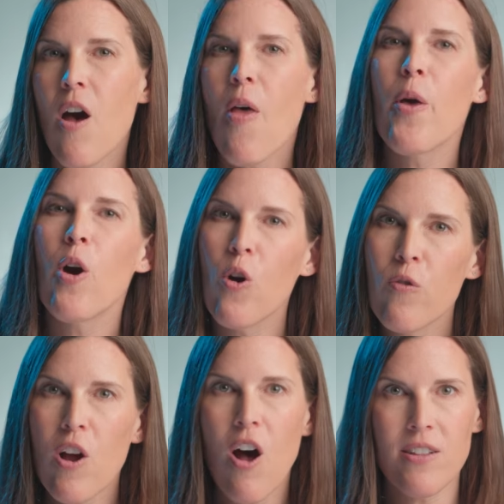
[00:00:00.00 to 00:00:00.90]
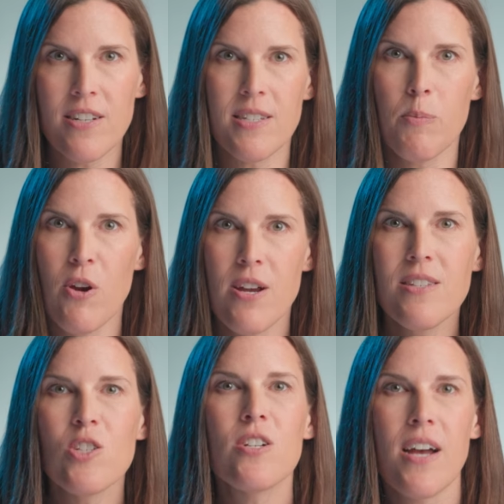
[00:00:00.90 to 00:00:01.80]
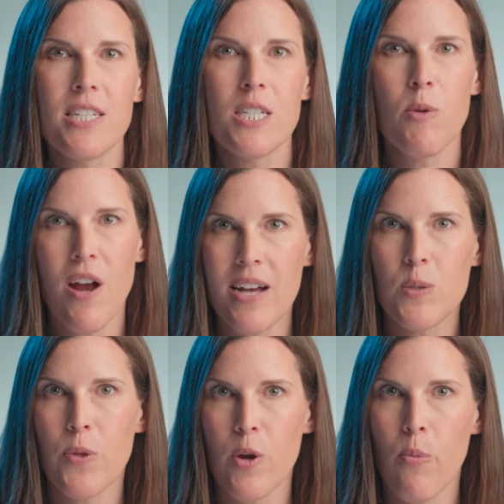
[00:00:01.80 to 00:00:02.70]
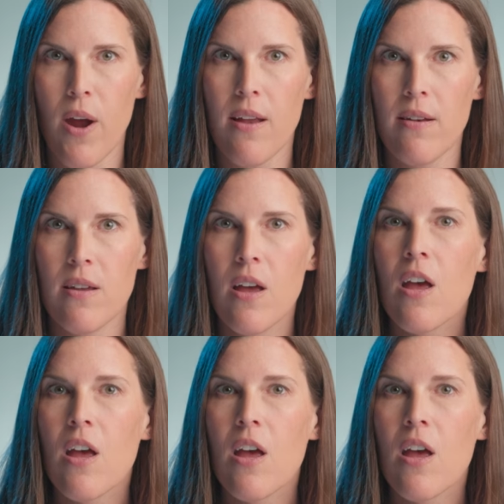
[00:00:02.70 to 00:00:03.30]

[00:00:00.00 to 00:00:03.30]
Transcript: on the overall experience your customer has with your brand,